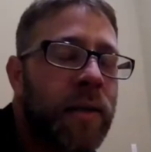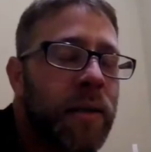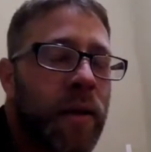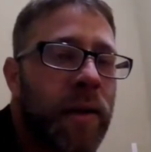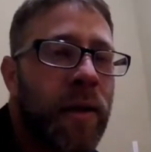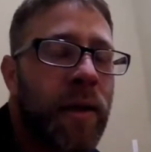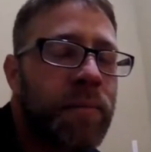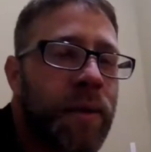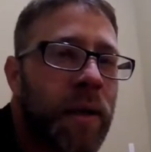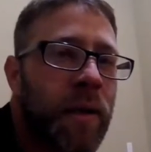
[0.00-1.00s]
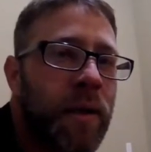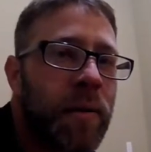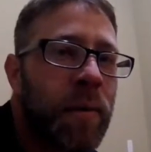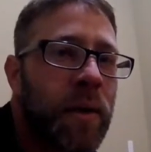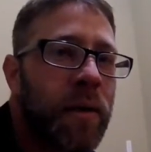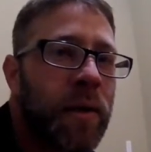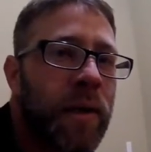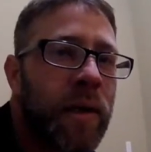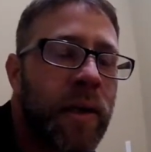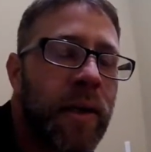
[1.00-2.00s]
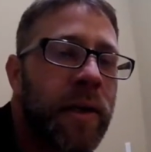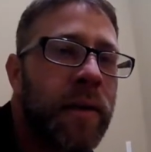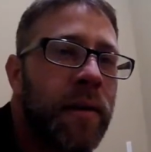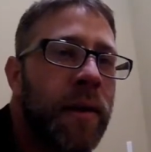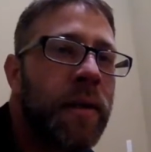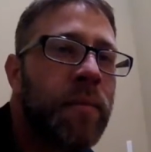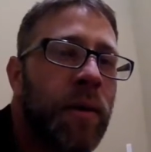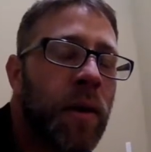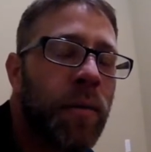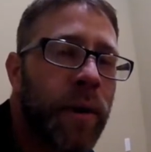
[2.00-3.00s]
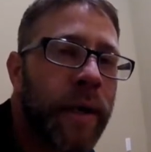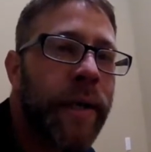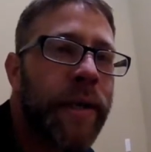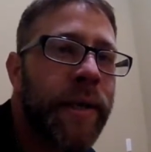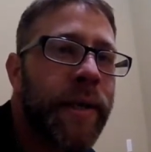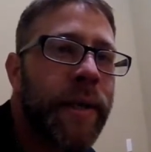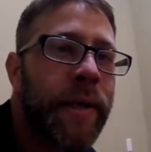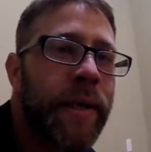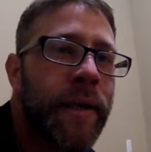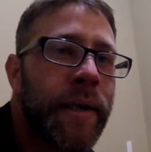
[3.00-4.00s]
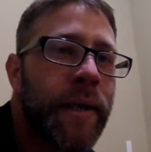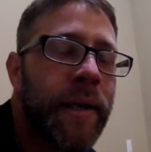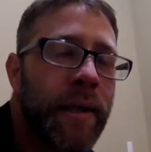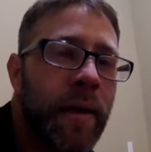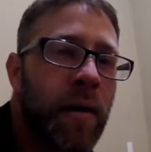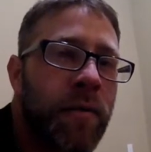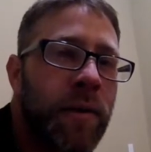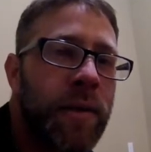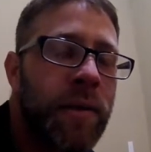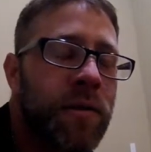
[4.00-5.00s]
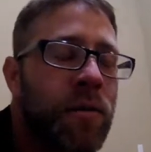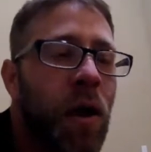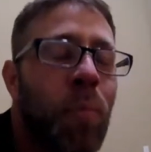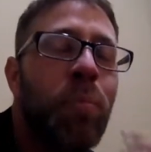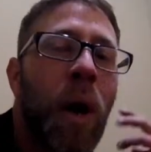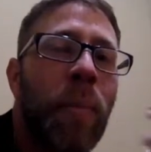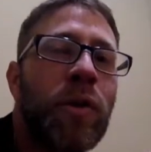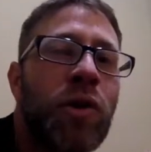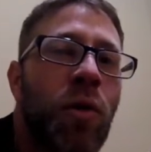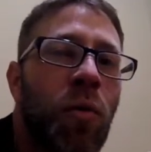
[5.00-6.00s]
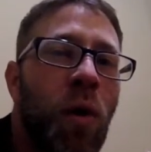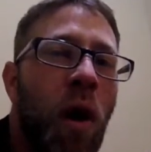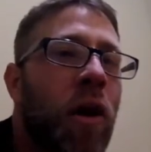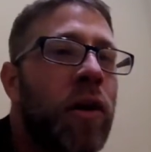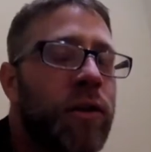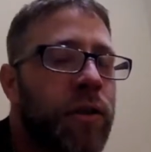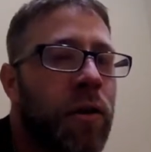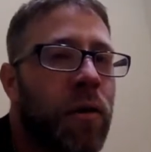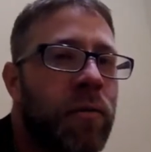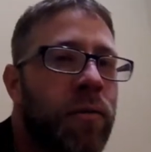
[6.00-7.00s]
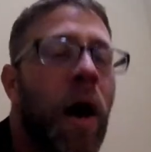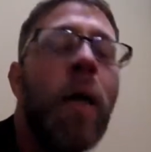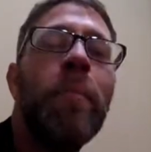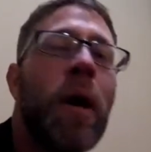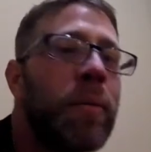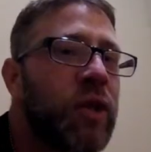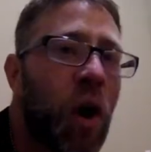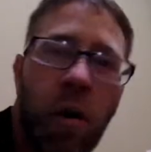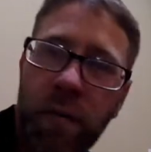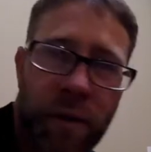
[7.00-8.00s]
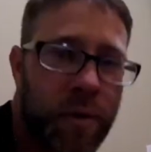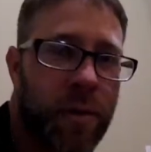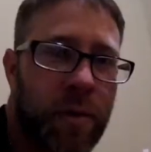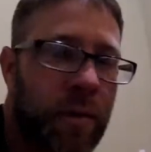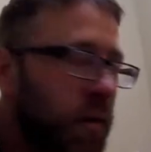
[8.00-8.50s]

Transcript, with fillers: It's late. I'm tired. I'm hungry. And here I am working in the office. This is called Bubba's Garage, y'all, not Bubba's office.